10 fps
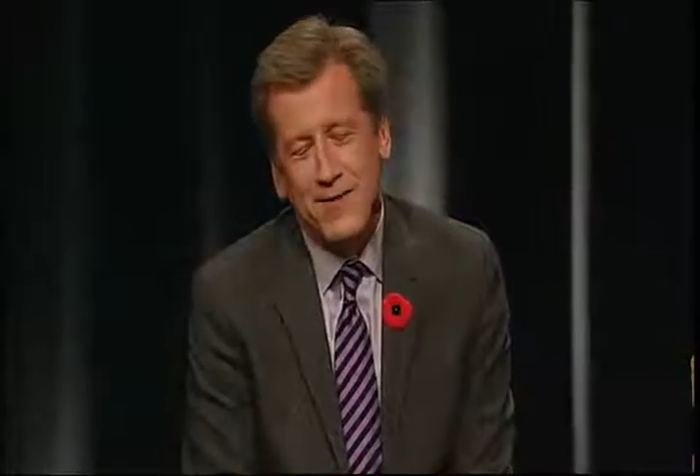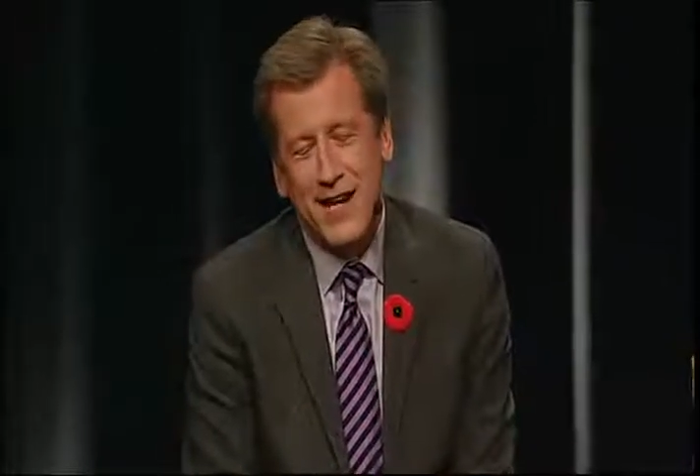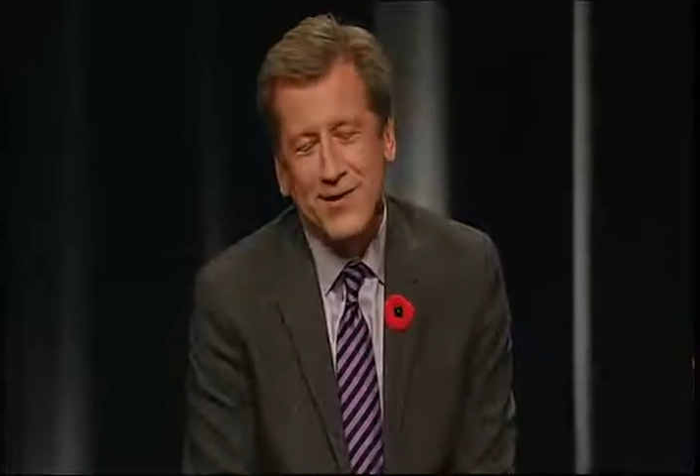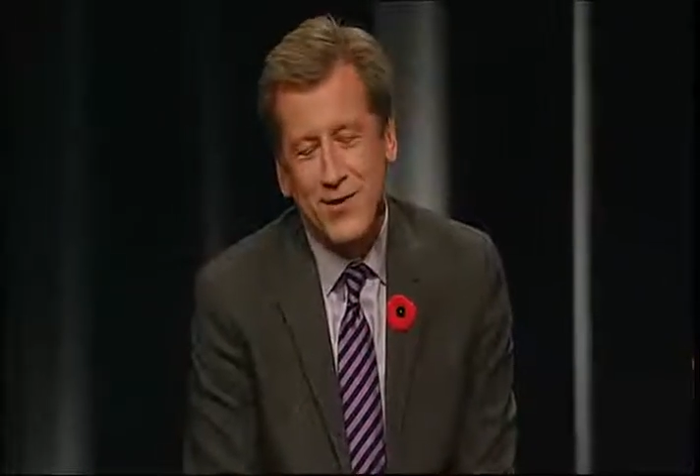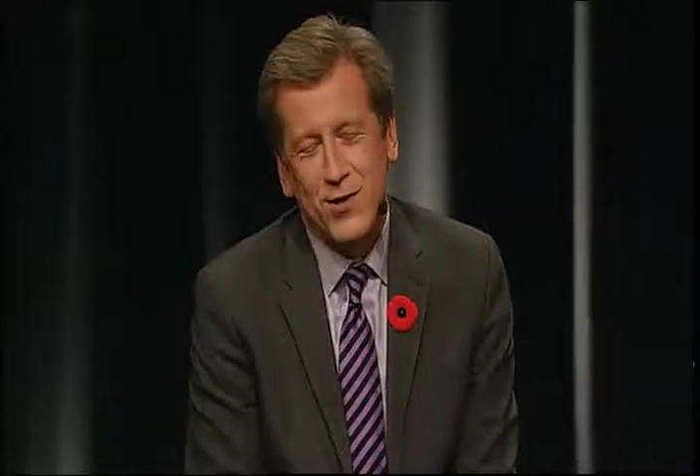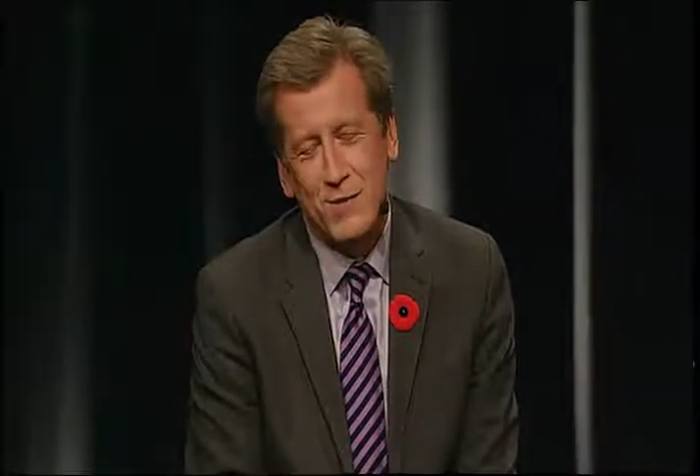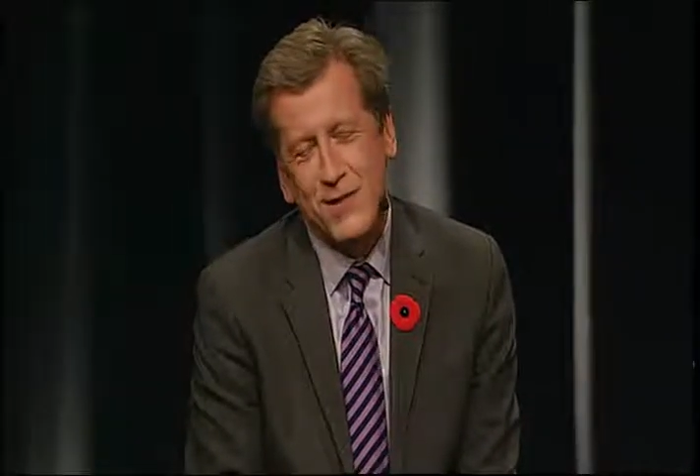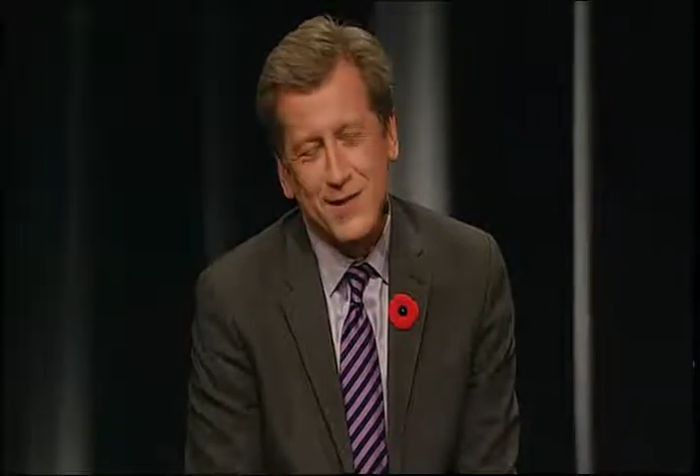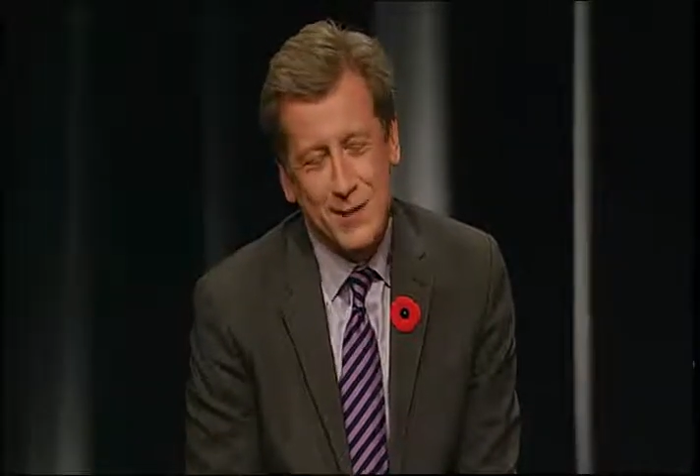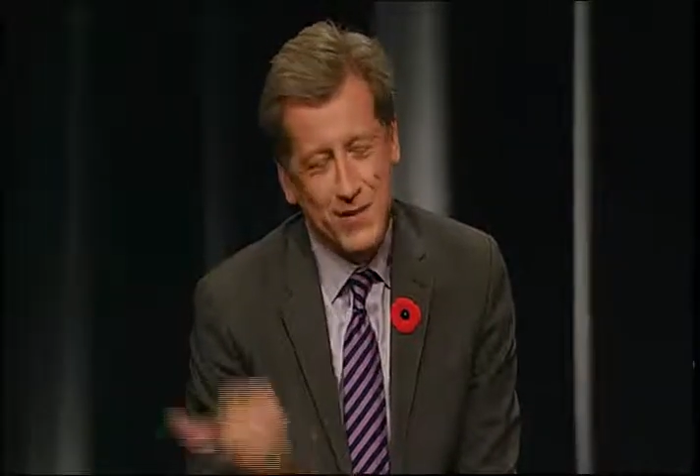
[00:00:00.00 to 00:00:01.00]
saying this just
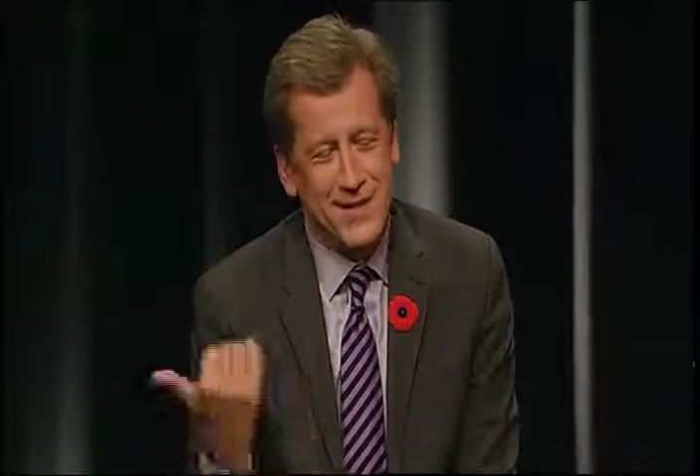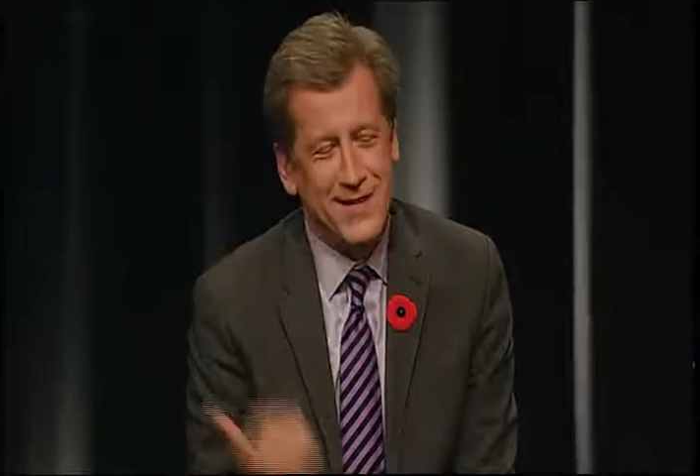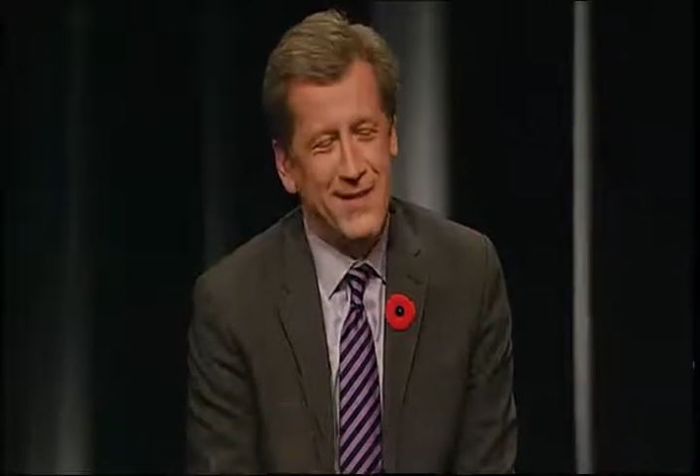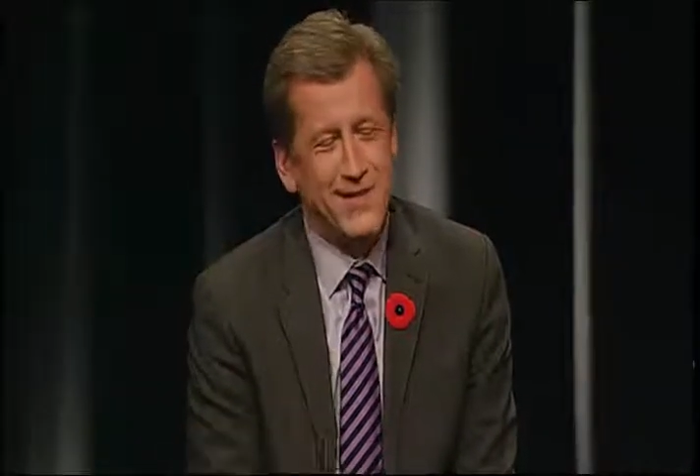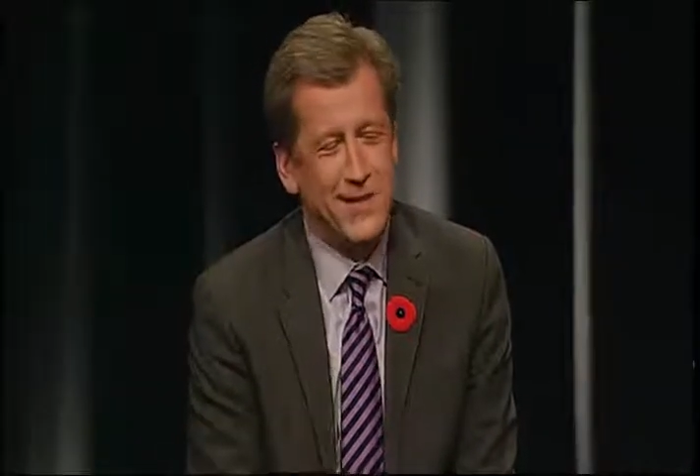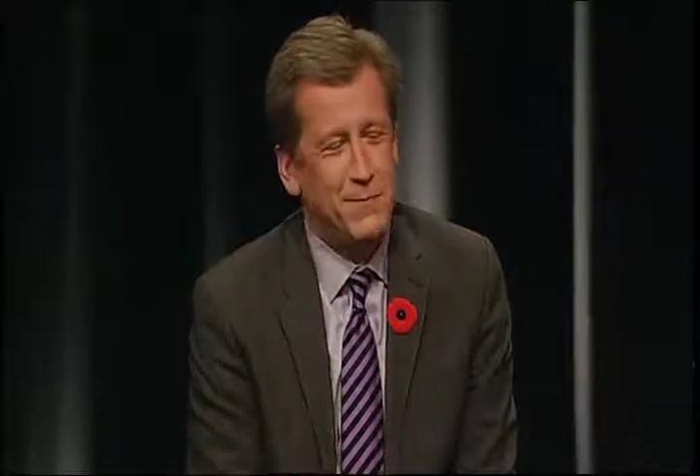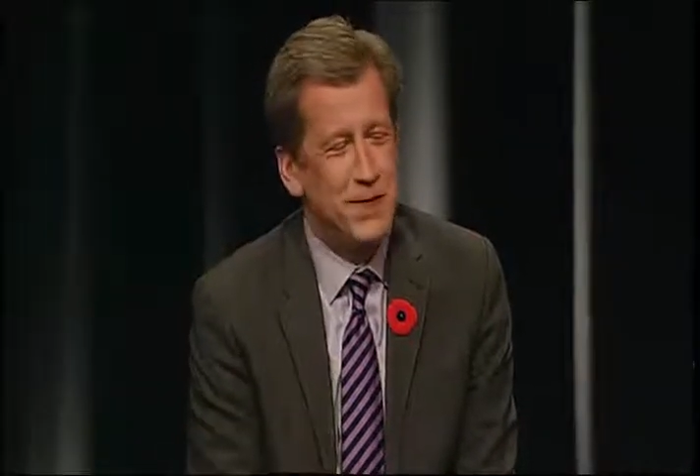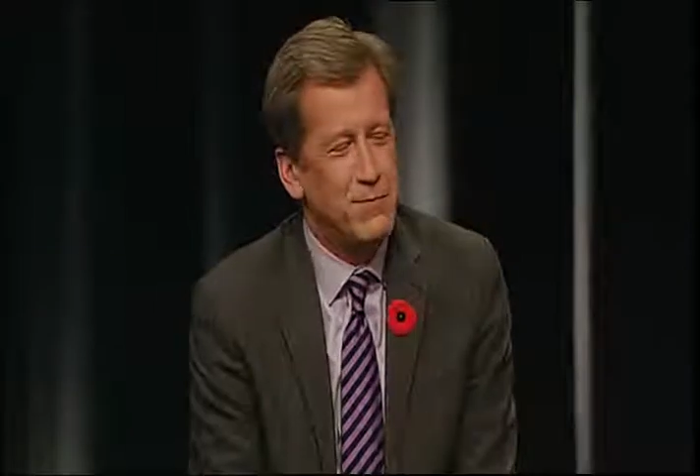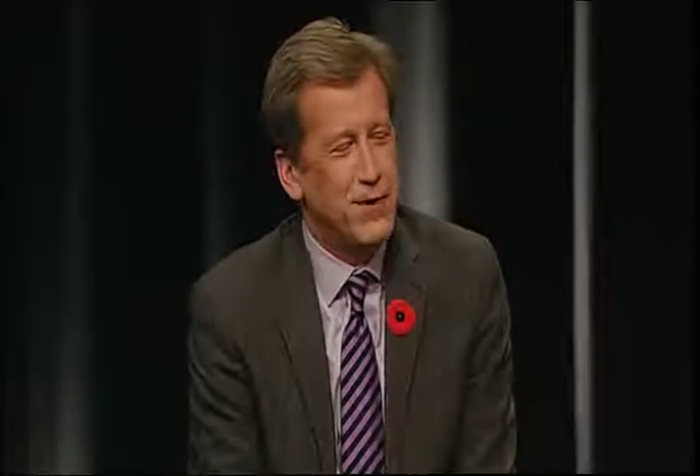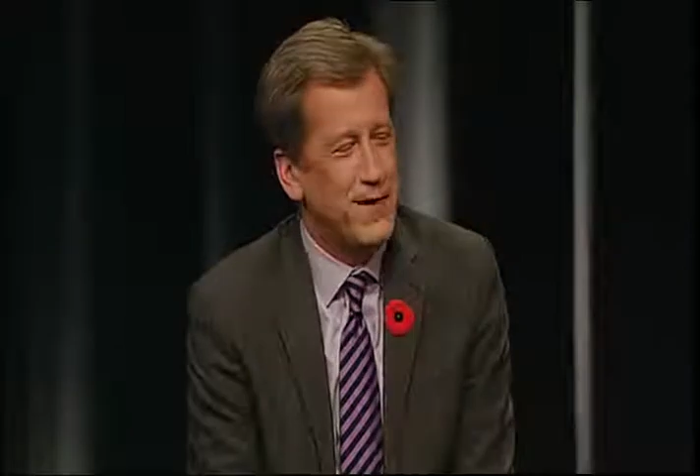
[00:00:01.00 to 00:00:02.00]
because I'm sitting next to the
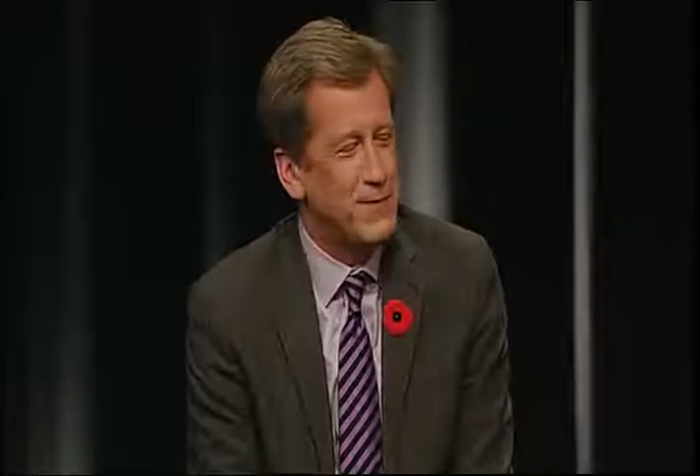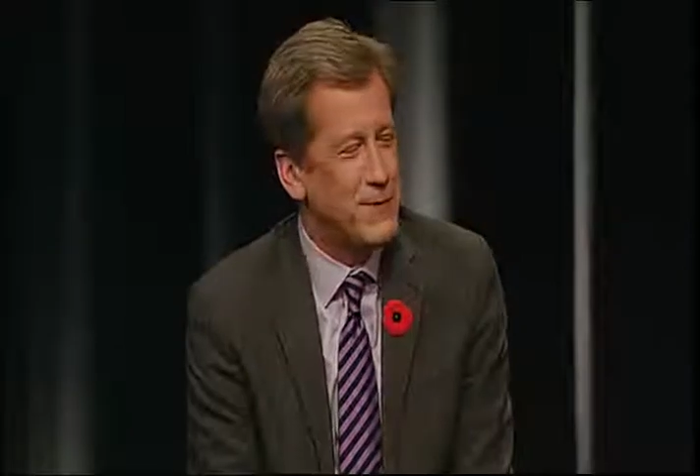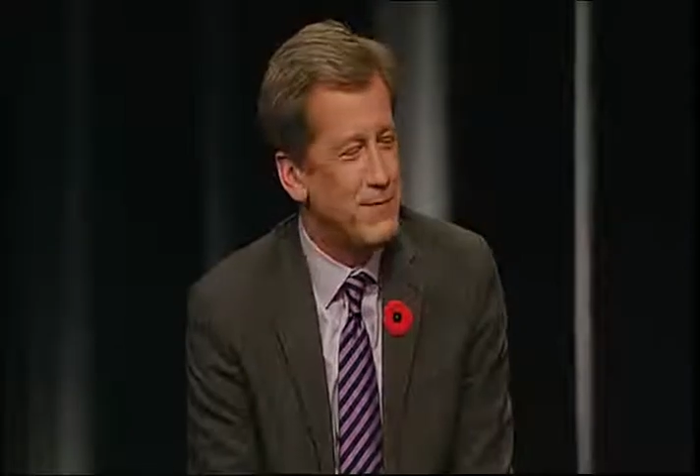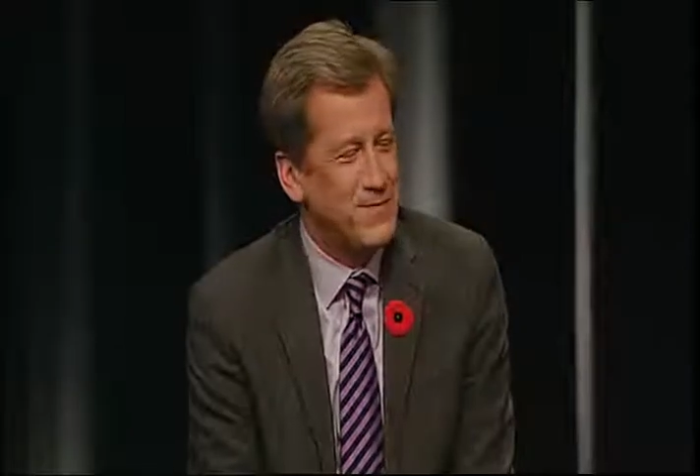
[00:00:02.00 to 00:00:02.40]
big boss, but